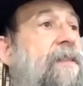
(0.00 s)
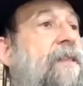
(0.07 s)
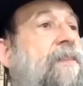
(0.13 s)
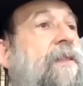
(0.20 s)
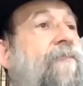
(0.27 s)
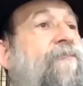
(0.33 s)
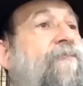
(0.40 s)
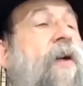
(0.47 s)
there's
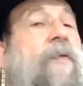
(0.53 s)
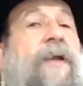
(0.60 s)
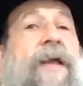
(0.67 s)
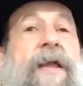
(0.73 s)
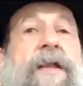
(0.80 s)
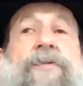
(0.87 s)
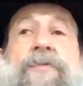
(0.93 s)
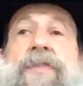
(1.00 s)
a very
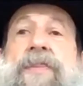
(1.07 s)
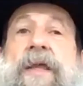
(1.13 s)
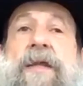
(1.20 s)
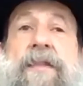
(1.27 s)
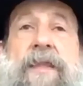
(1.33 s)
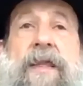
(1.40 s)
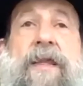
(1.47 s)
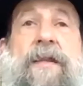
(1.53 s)

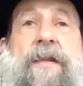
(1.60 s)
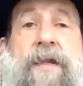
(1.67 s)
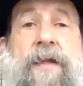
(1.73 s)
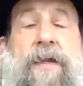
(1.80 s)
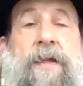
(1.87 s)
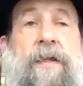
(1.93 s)
interesting din,